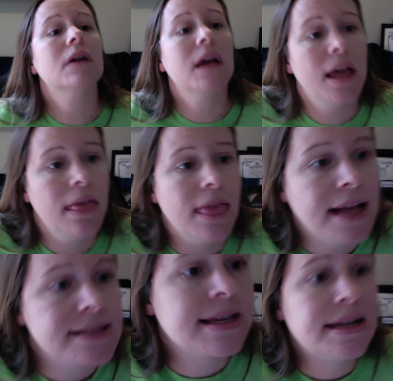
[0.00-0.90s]
in
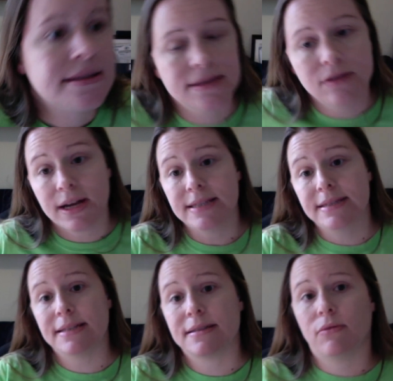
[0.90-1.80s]
that sense, the United
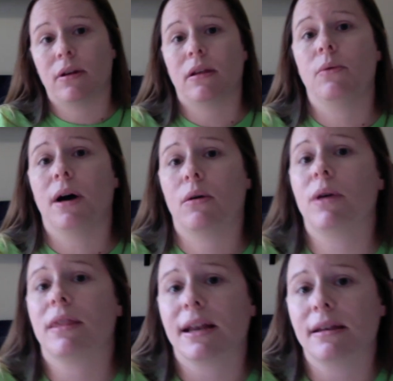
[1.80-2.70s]
States did really well
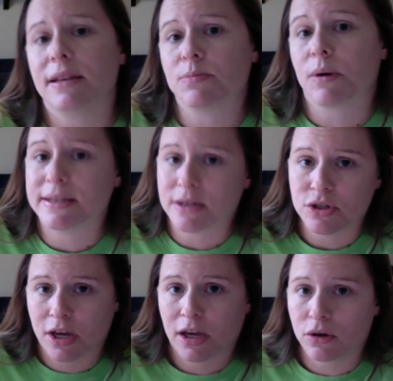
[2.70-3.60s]
with getting these bonds, and
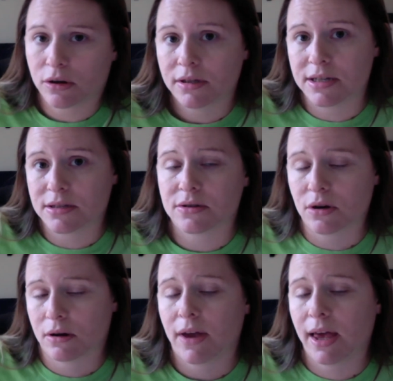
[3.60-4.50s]
Jay Cook does
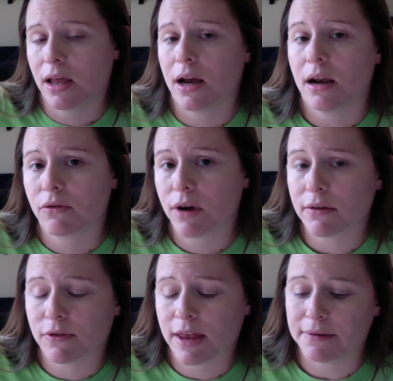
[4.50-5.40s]
deserve a lot of
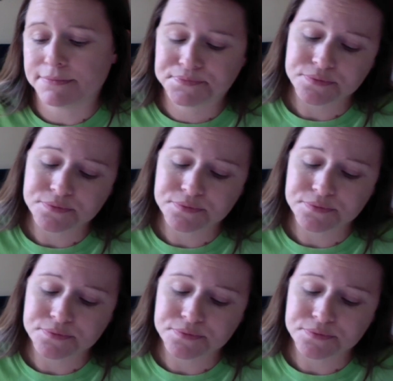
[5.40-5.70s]
credit for that.